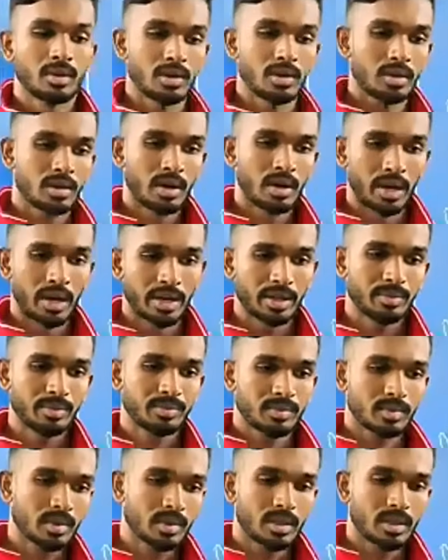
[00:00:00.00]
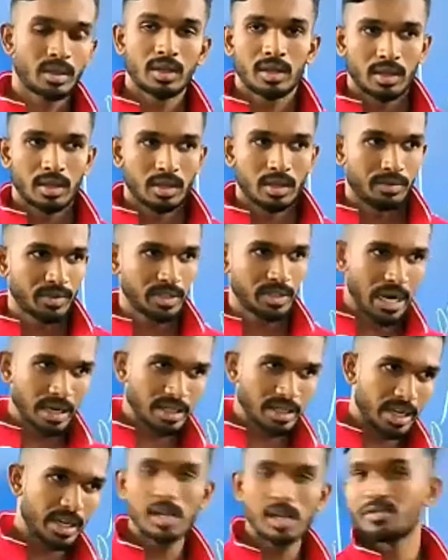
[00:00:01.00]
Hurry. With that, then
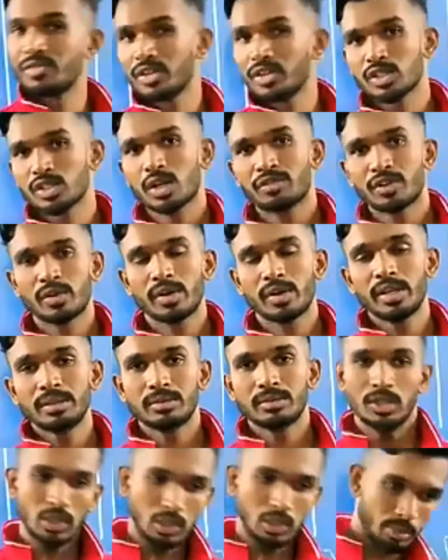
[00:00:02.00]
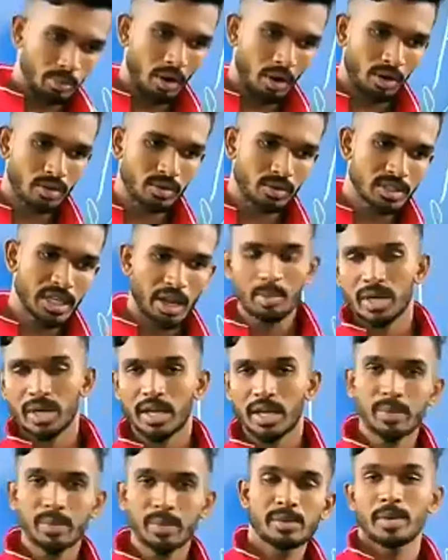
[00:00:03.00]
I'll finish off for today. Tomorrow, same time,
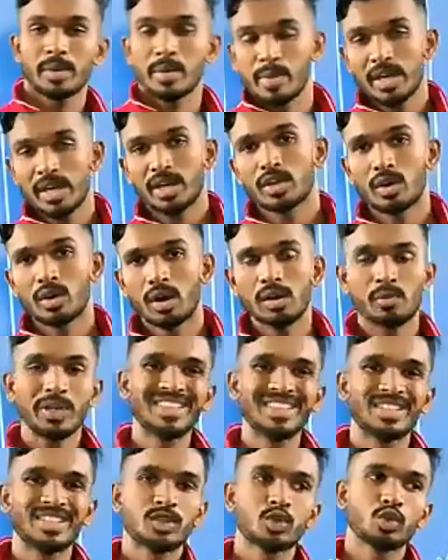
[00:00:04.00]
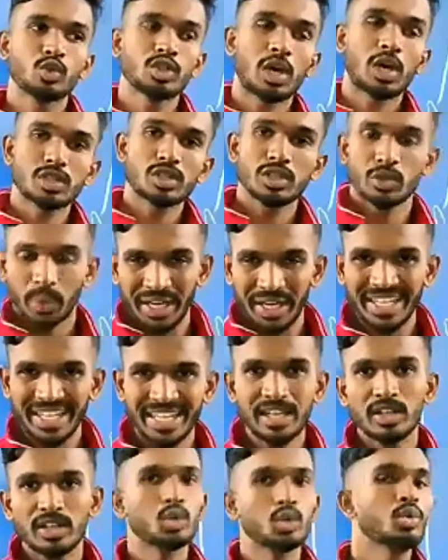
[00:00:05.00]
I'll be meeting you all with
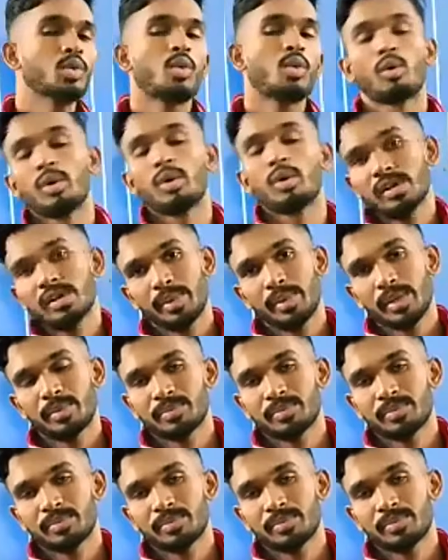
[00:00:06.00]
2022 O-level paper.